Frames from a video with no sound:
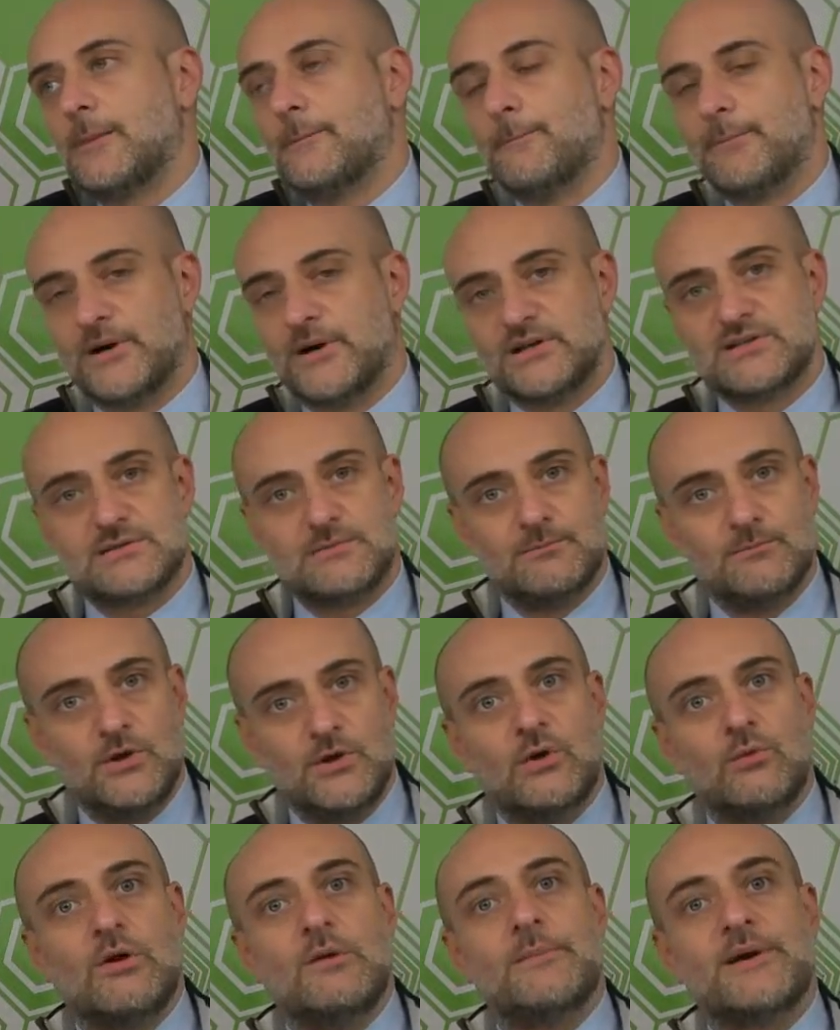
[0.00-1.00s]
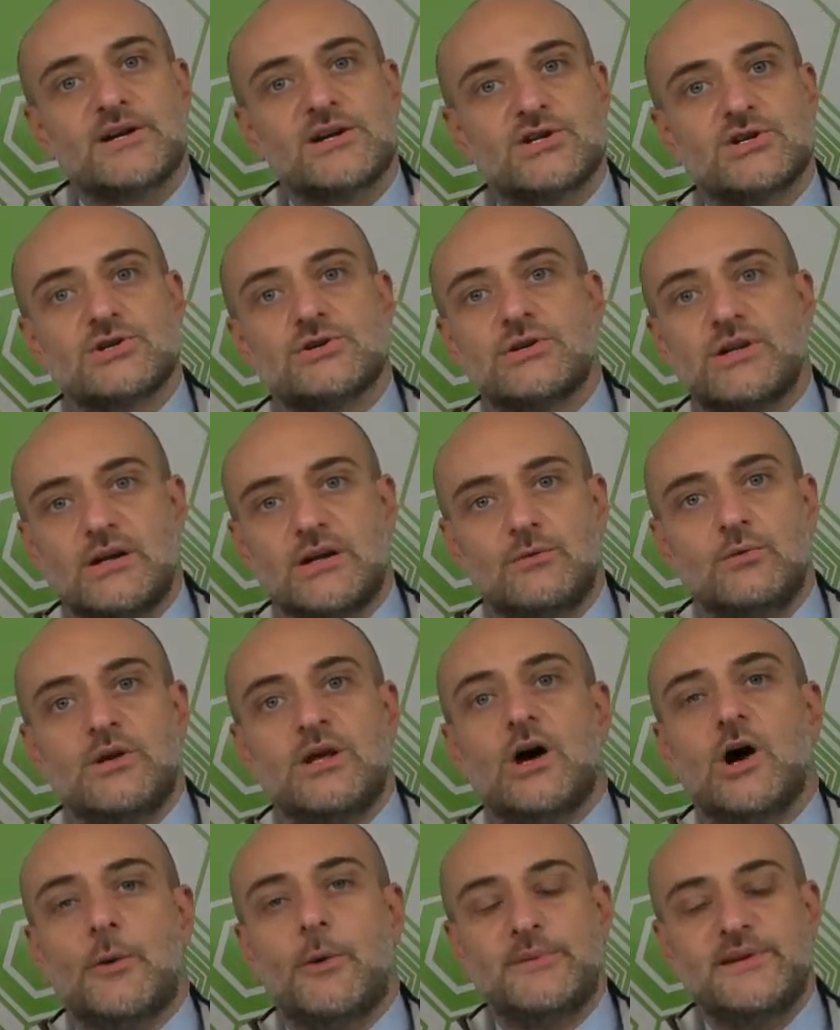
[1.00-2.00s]
but we'll make sure that we
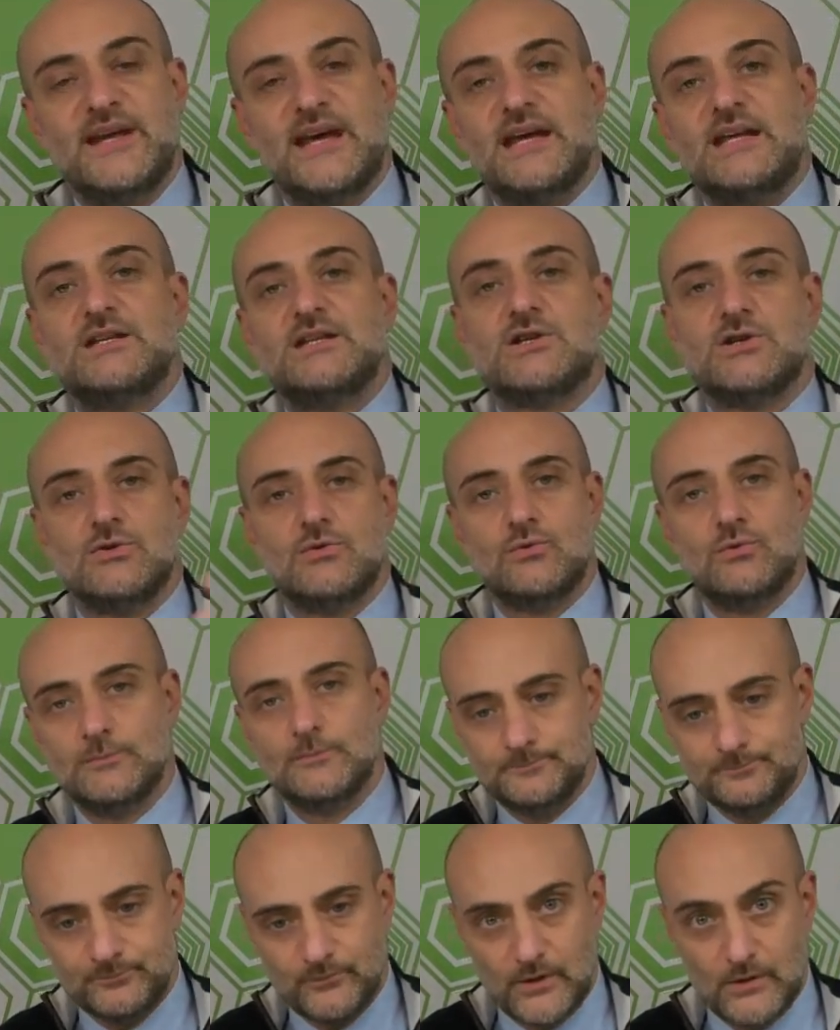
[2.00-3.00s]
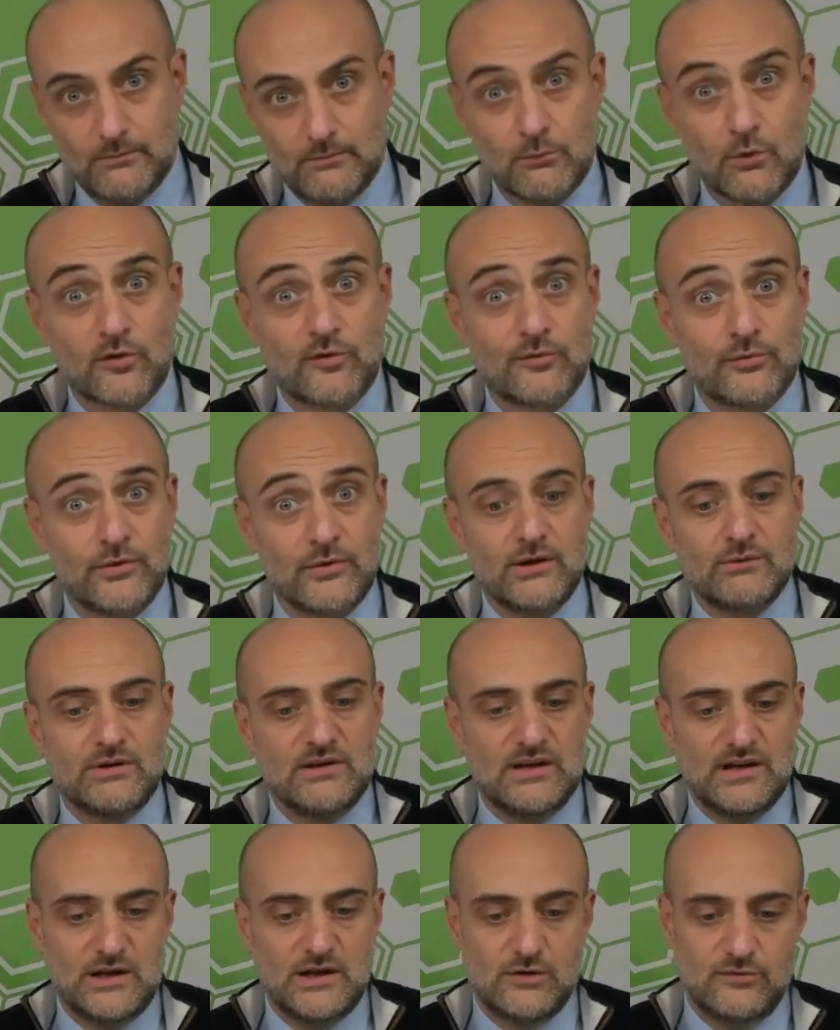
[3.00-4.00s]
update you more
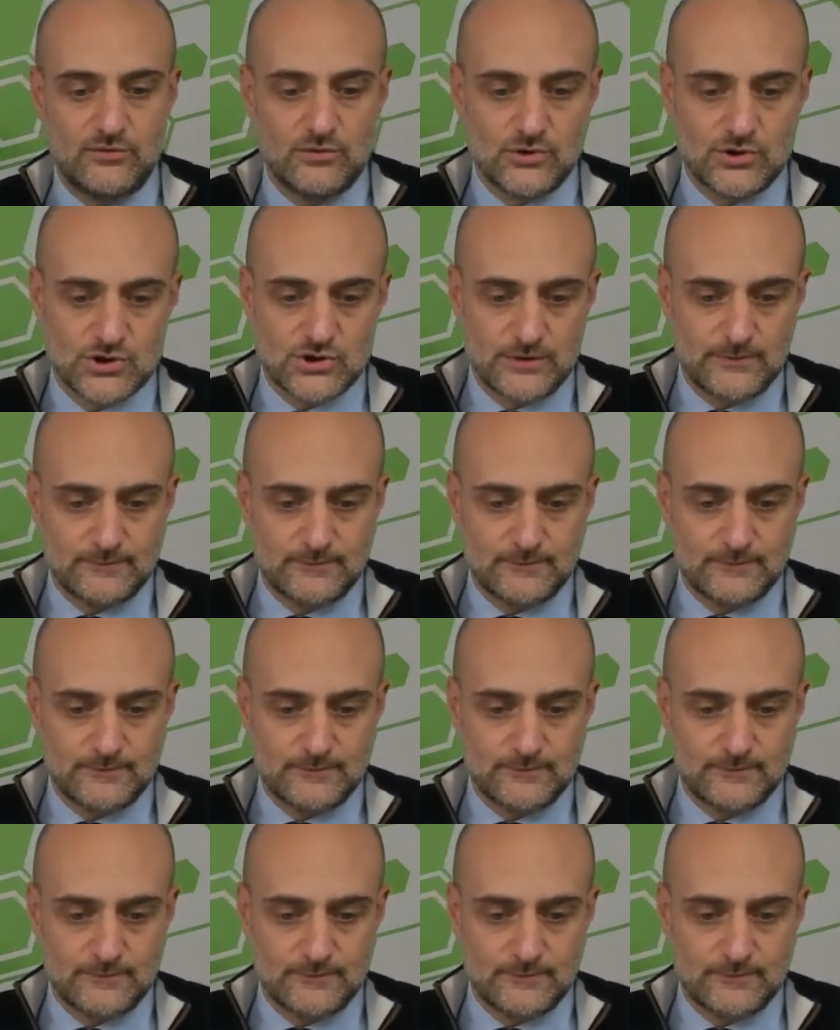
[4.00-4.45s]
frequently in the future.